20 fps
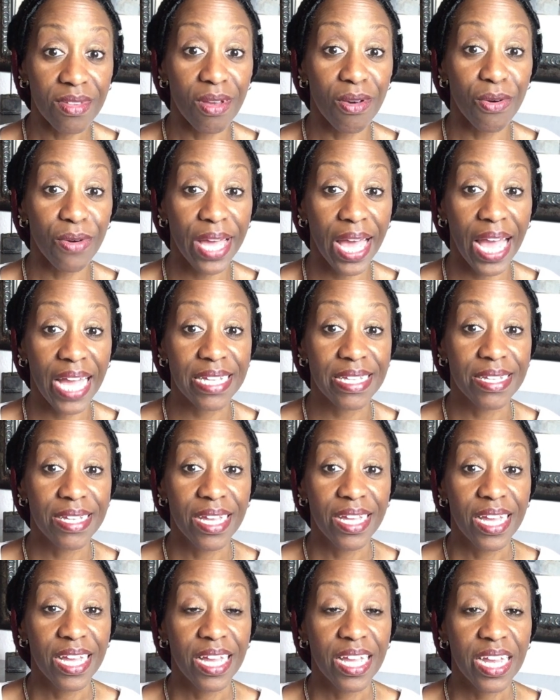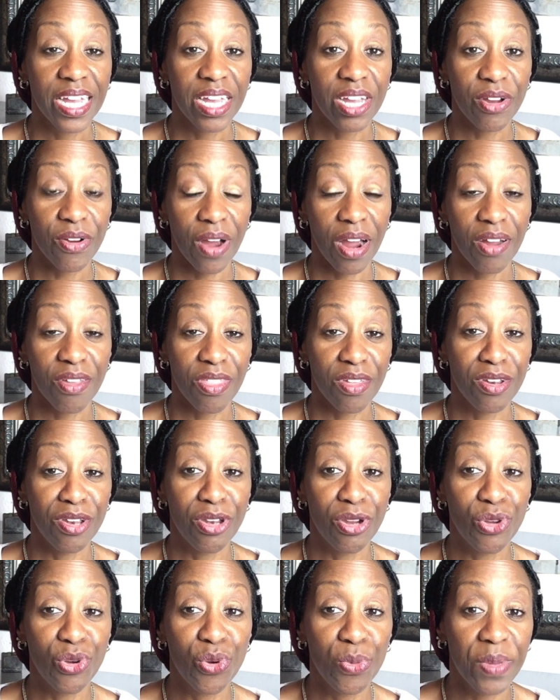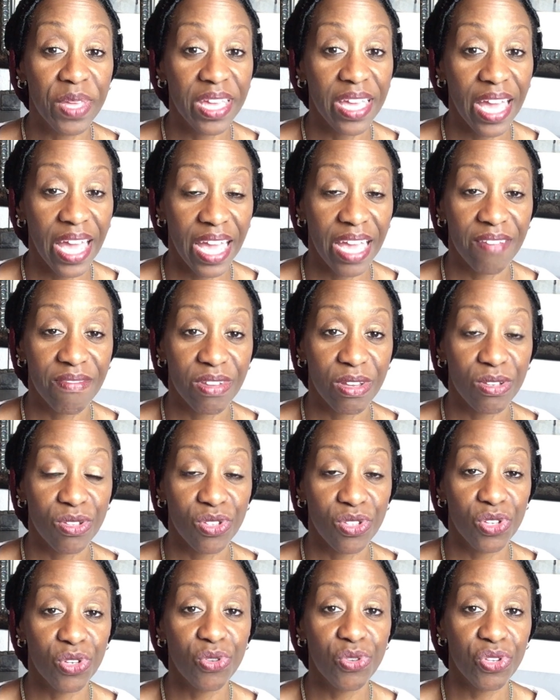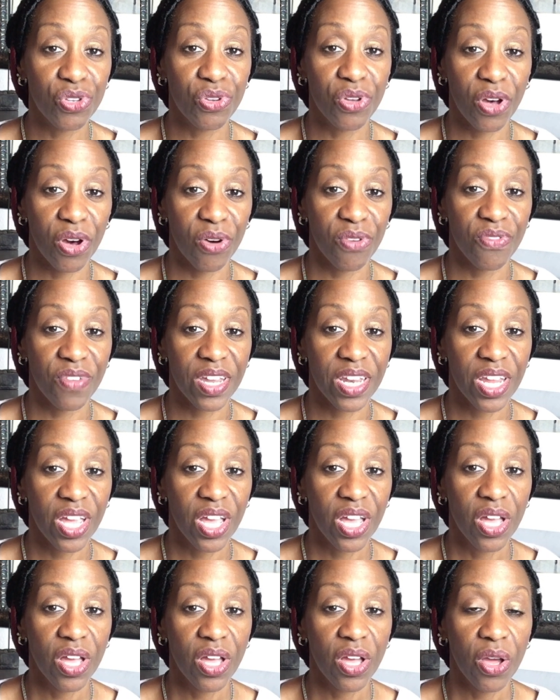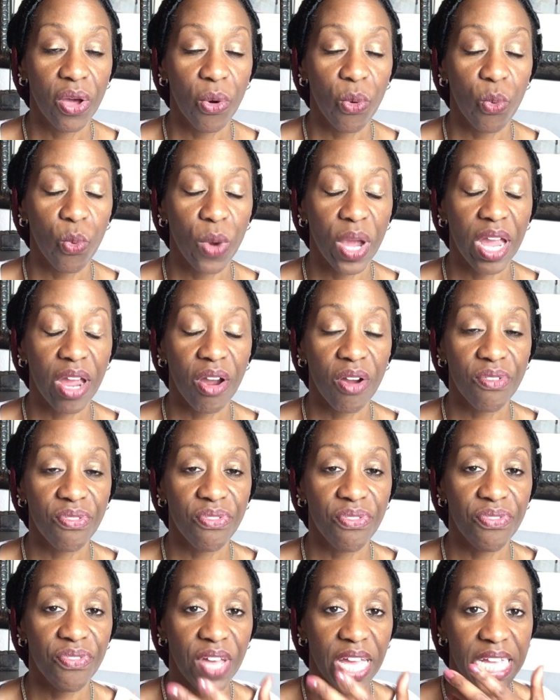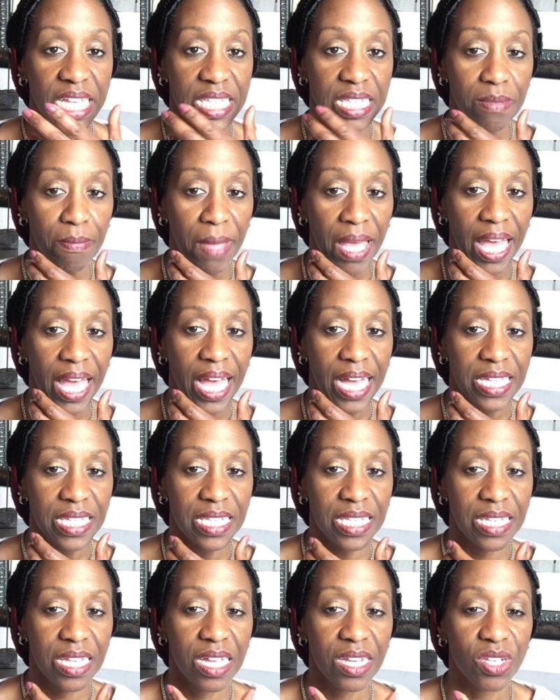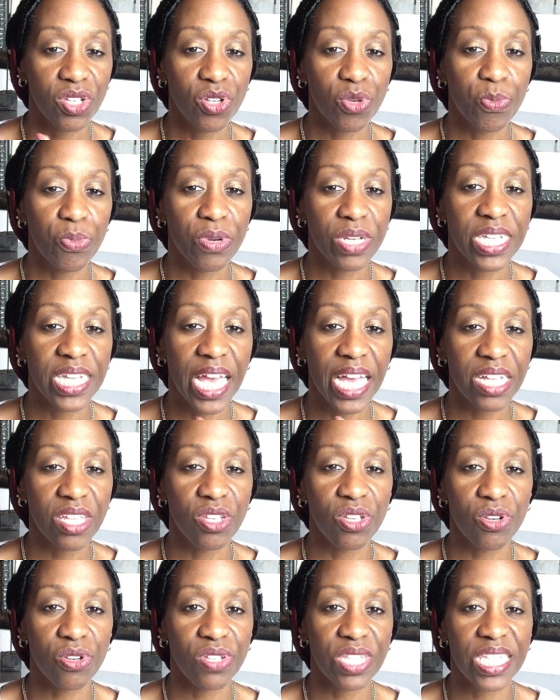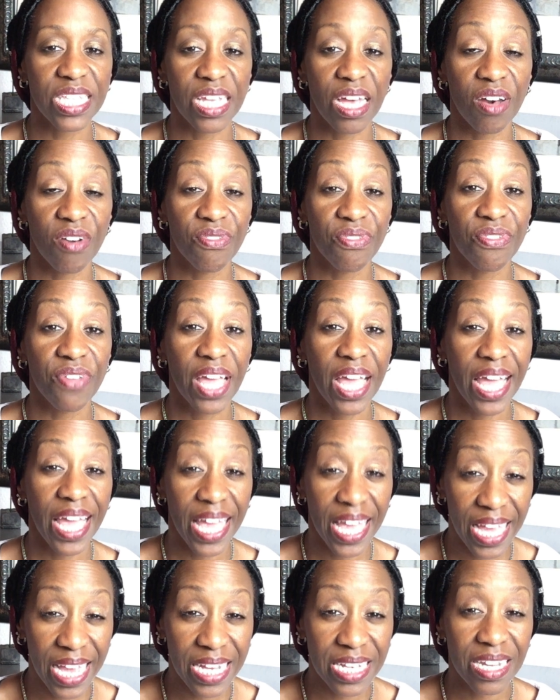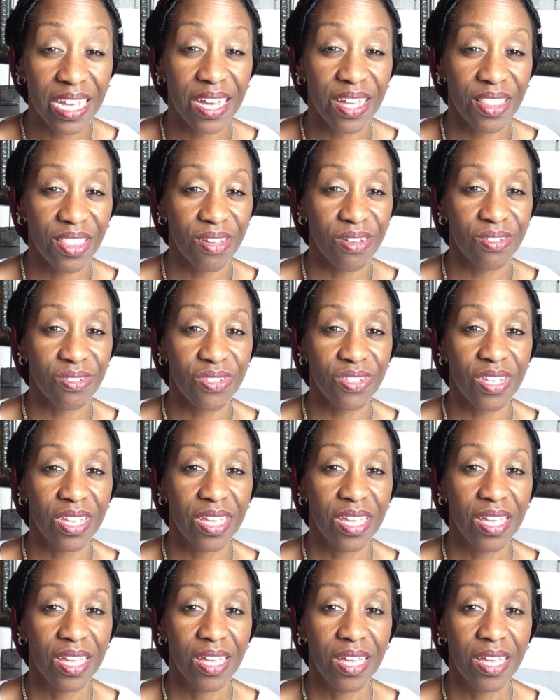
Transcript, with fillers: Okay, here are the new behaviors due to COVID wear face masks to protect yourself and others